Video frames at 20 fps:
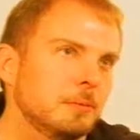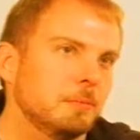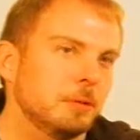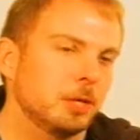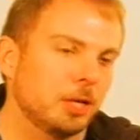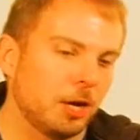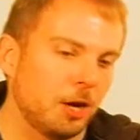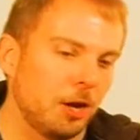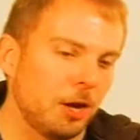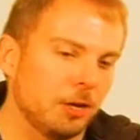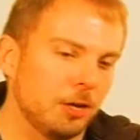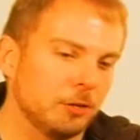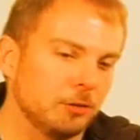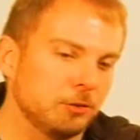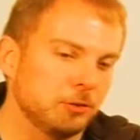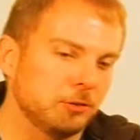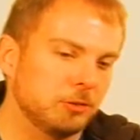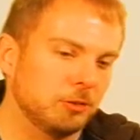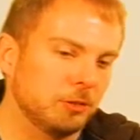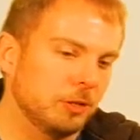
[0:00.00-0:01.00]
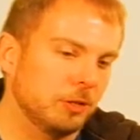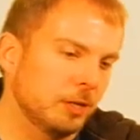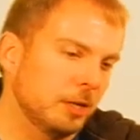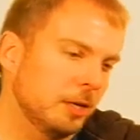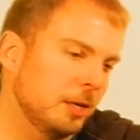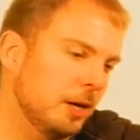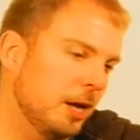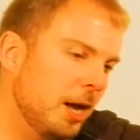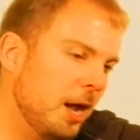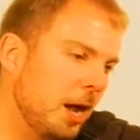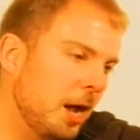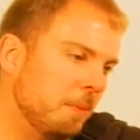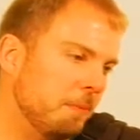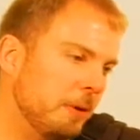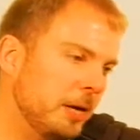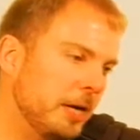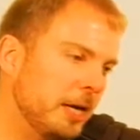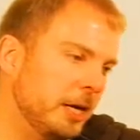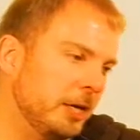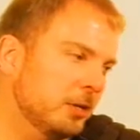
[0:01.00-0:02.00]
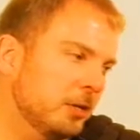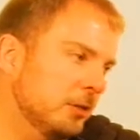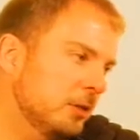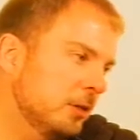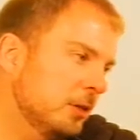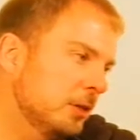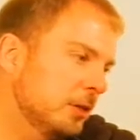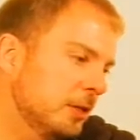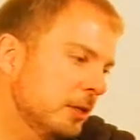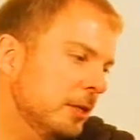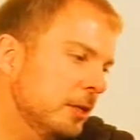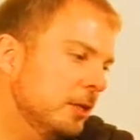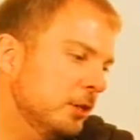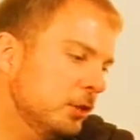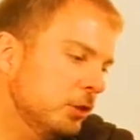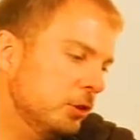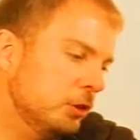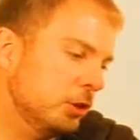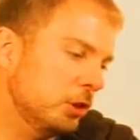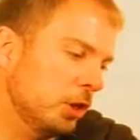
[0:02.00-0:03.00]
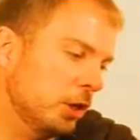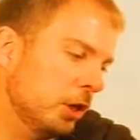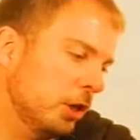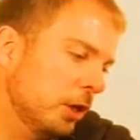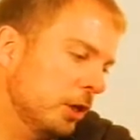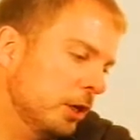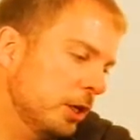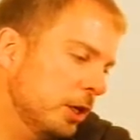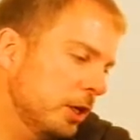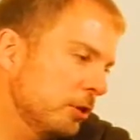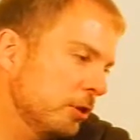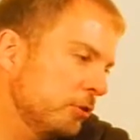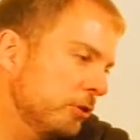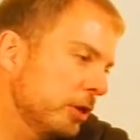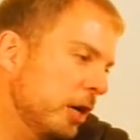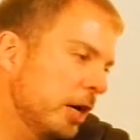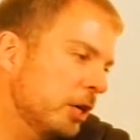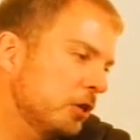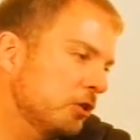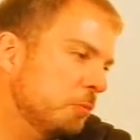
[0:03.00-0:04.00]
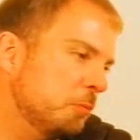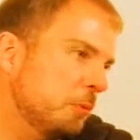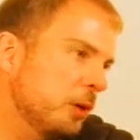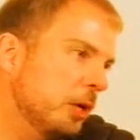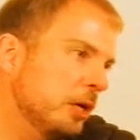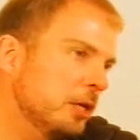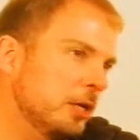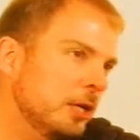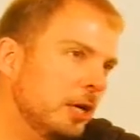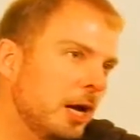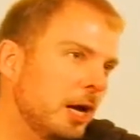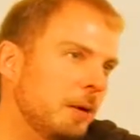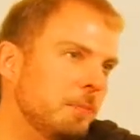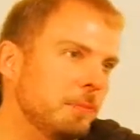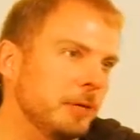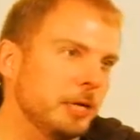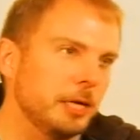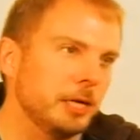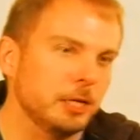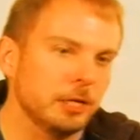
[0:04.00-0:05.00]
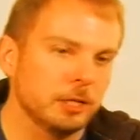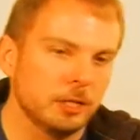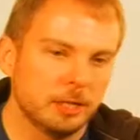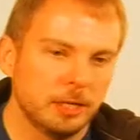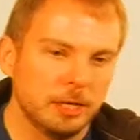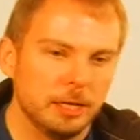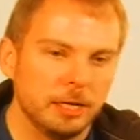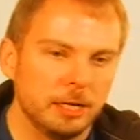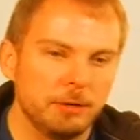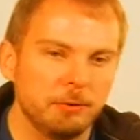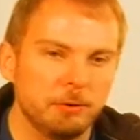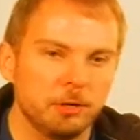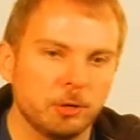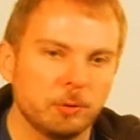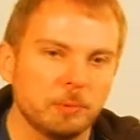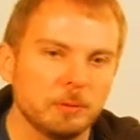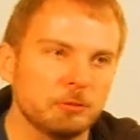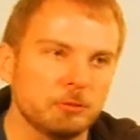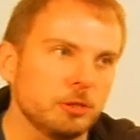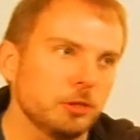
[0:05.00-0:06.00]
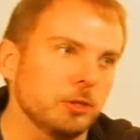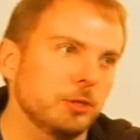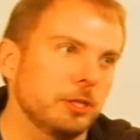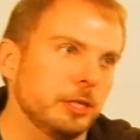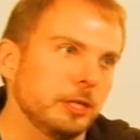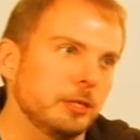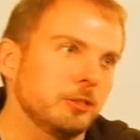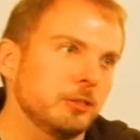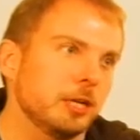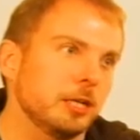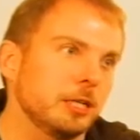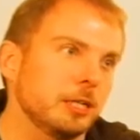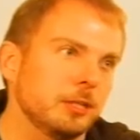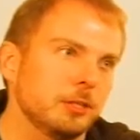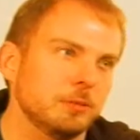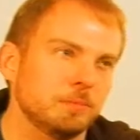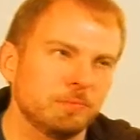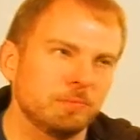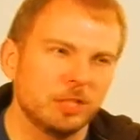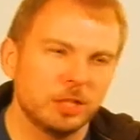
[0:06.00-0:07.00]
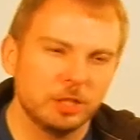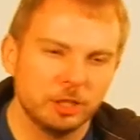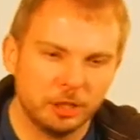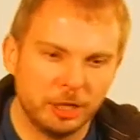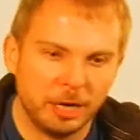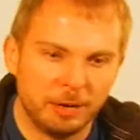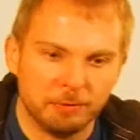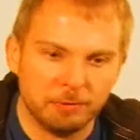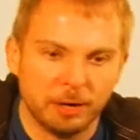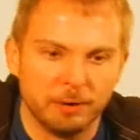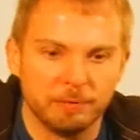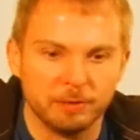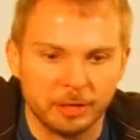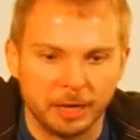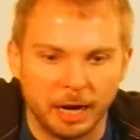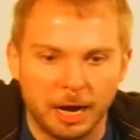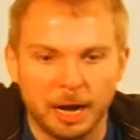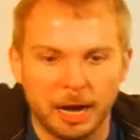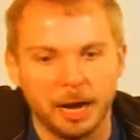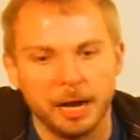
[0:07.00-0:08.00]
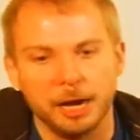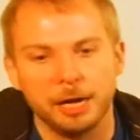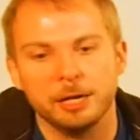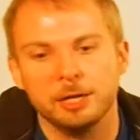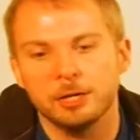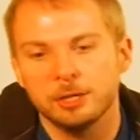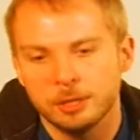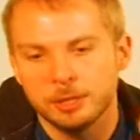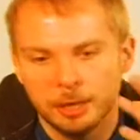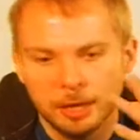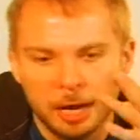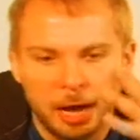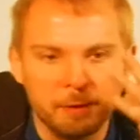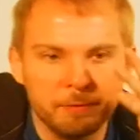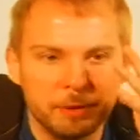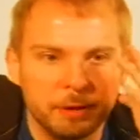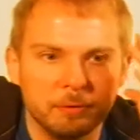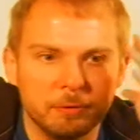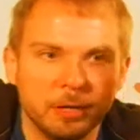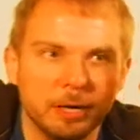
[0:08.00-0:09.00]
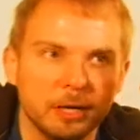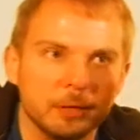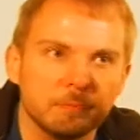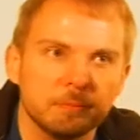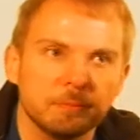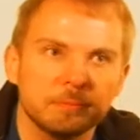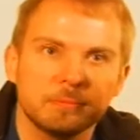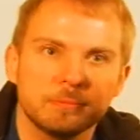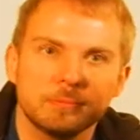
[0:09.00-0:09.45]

because, I mean, sure, he's nice, but, I mean, he would always do things like. You ever have a guy? I've never had.